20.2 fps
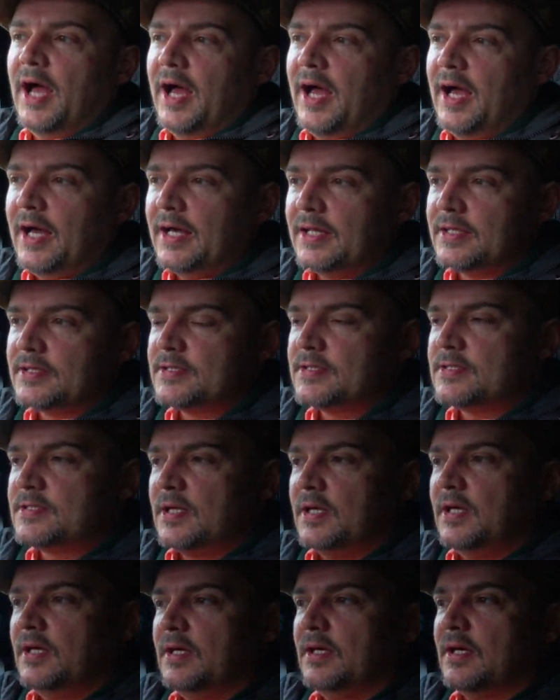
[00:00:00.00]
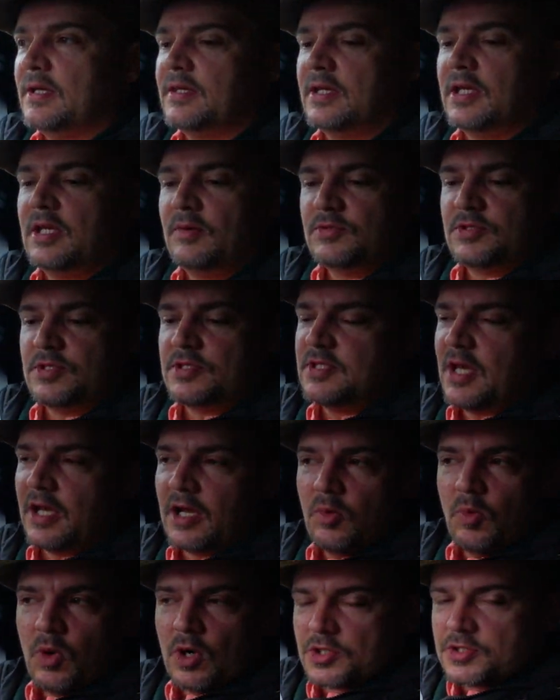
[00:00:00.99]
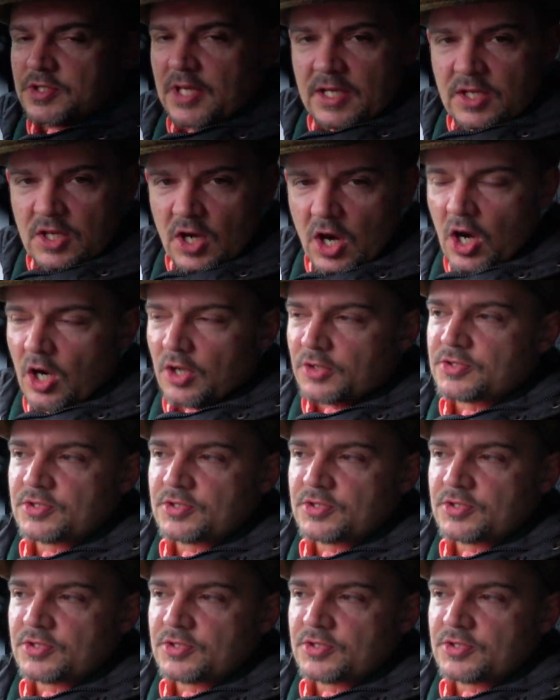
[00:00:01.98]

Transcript: And uh, I think it was the second watch they got.